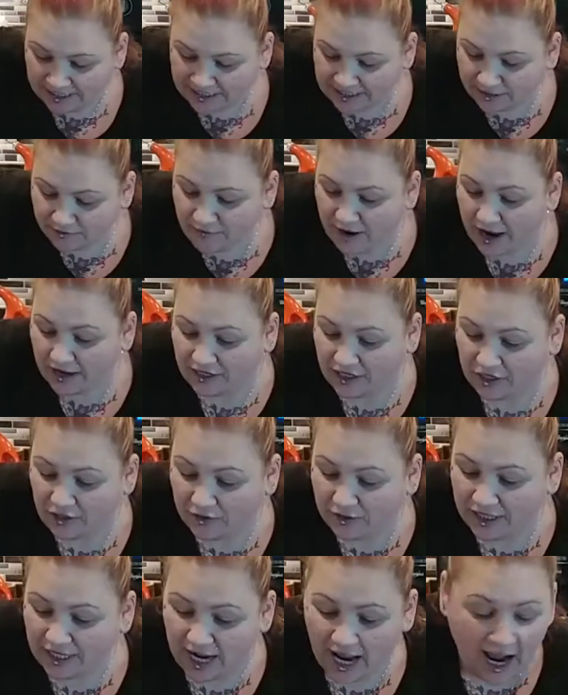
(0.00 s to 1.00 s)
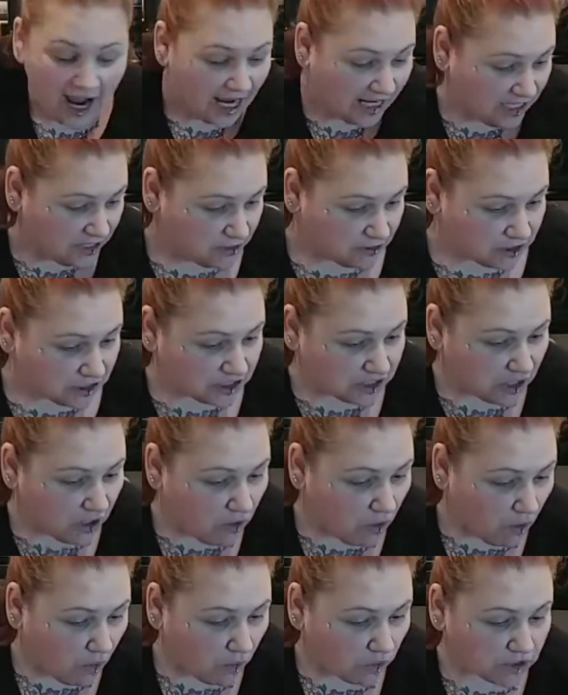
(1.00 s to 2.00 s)
this around. I used a
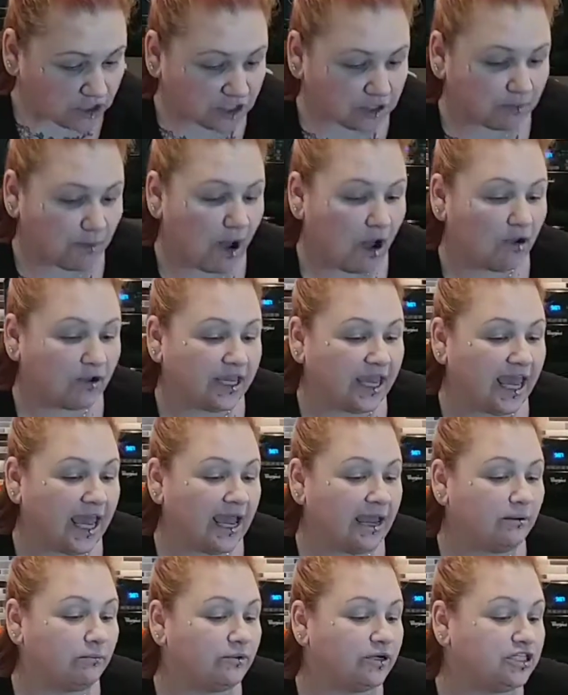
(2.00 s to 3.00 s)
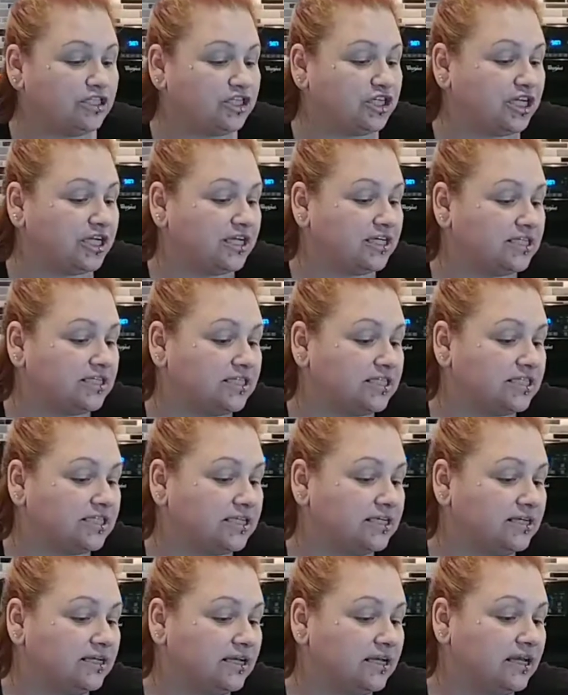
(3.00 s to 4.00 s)
whole small can, which is
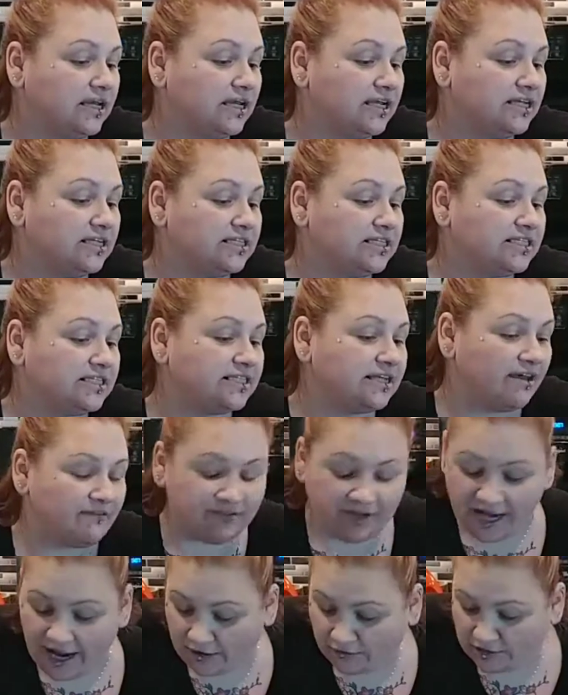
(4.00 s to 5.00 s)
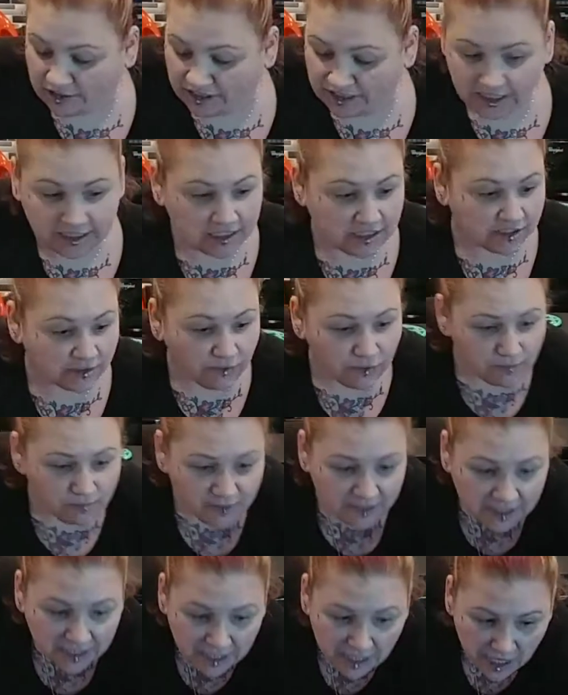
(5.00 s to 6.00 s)
7 ounces.
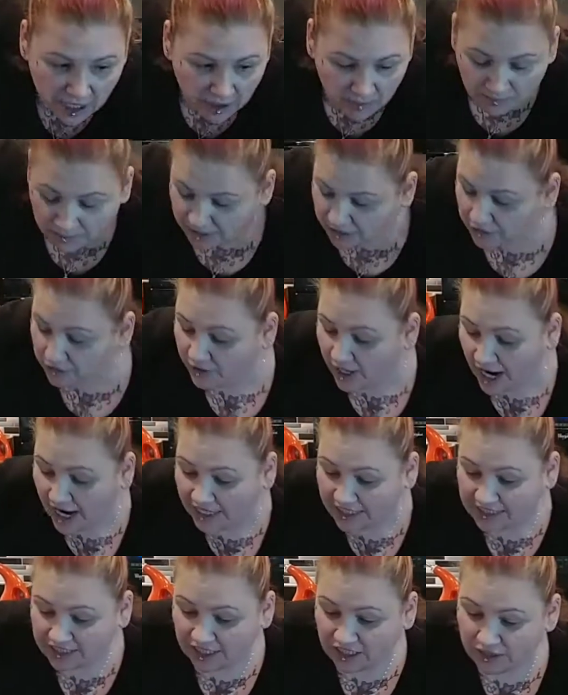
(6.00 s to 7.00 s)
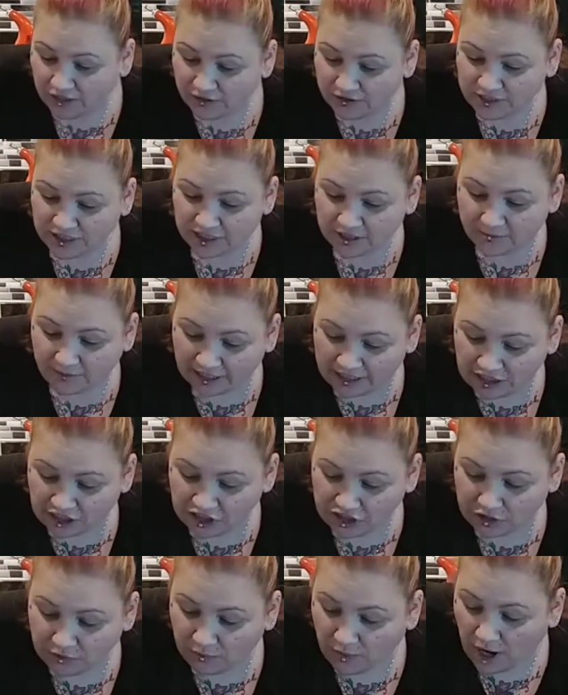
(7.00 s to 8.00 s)
Oops. But you guys can use as much
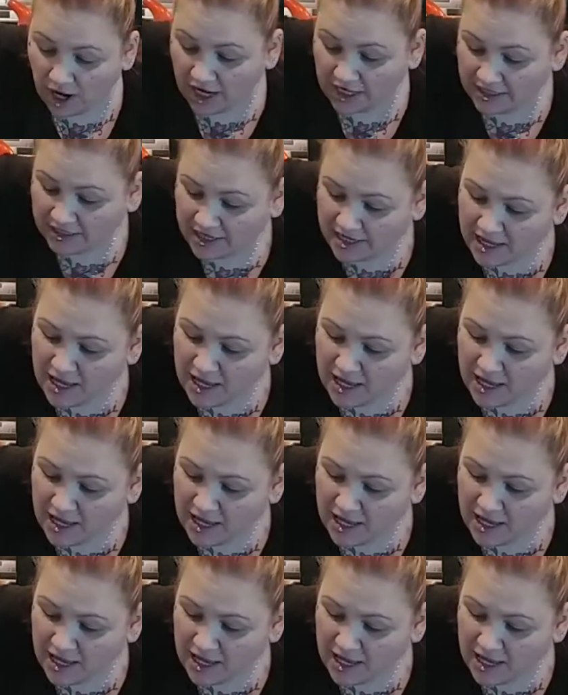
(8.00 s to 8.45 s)
as you want.